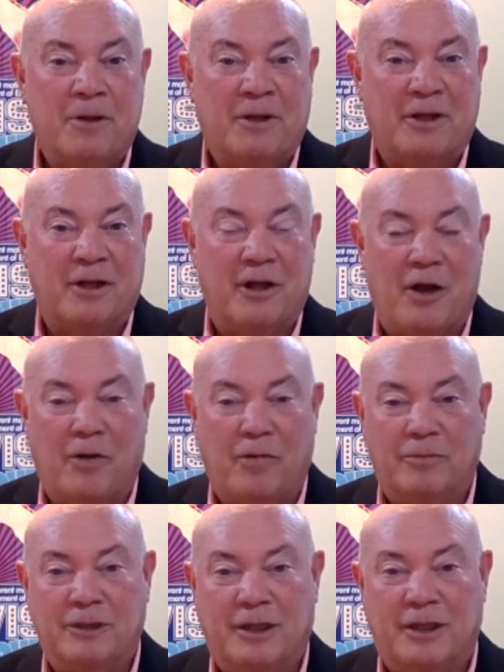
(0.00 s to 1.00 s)
you know,
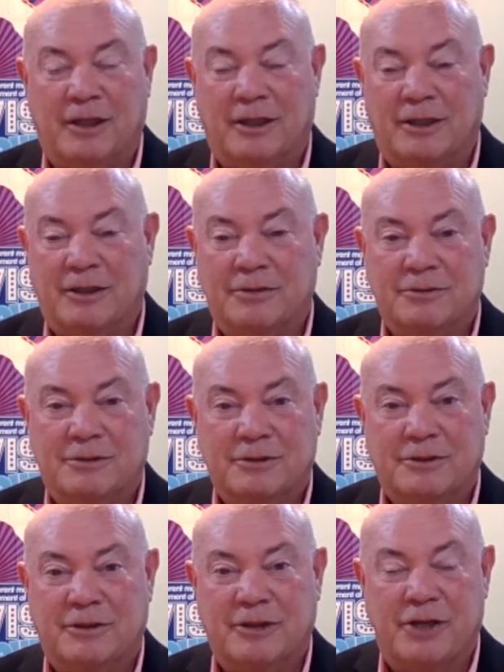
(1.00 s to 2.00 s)
uh,
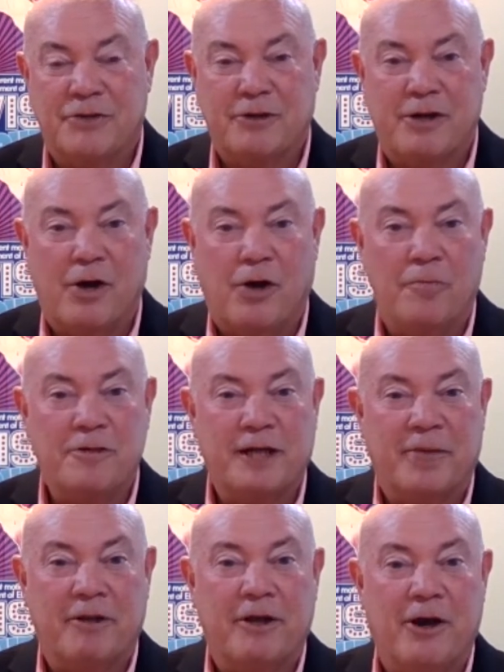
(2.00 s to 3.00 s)
country home,
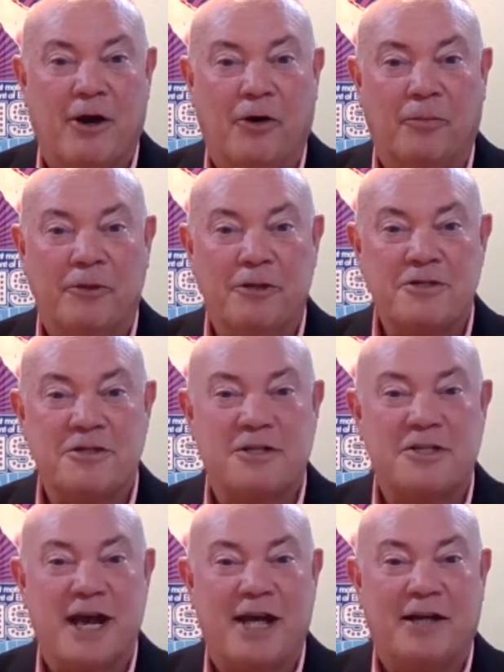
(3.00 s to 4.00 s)
take me home. This is
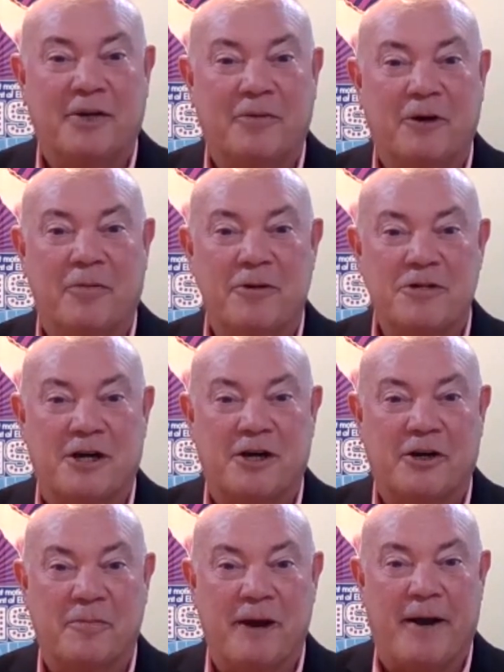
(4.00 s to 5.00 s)
exactly what we're
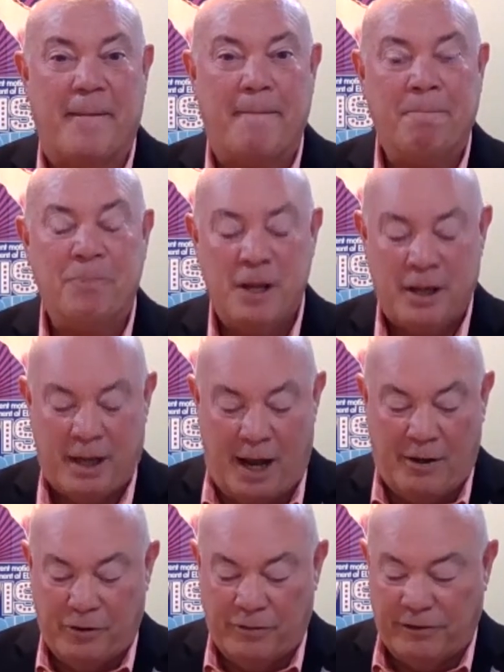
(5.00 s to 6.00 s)
talking about. I
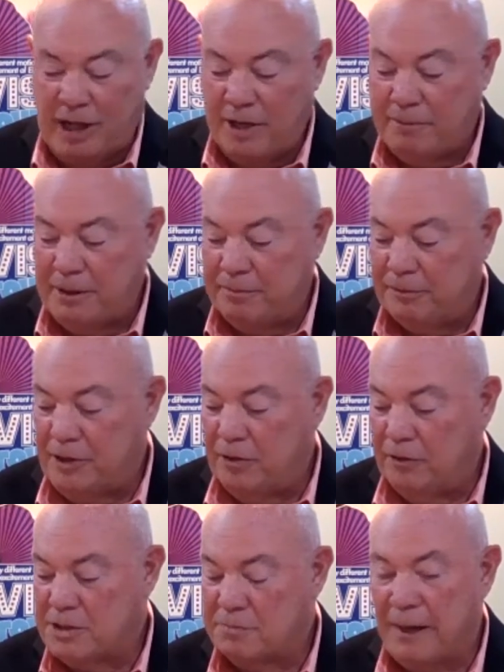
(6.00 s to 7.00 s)
don't know if a lot of people know
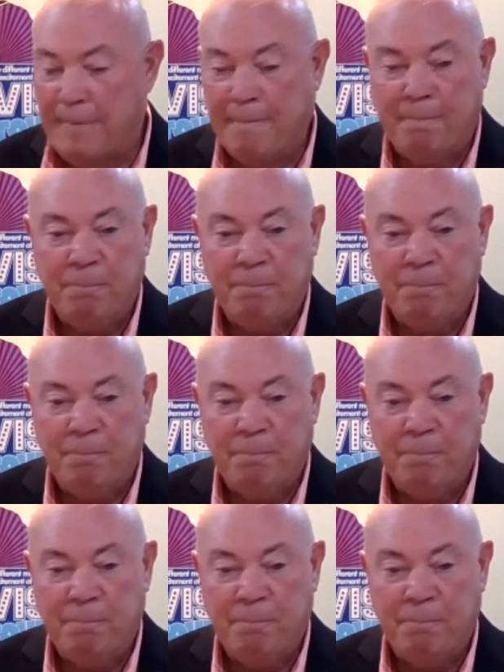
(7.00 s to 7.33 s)
this, but